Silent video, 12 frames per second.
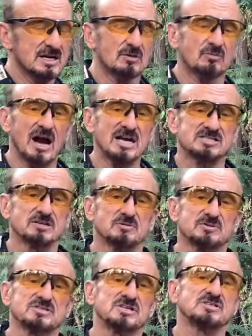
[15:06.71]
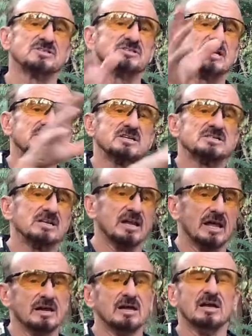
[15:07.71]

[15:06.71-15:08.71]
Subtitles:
Rise of the Resistance at Disneyland.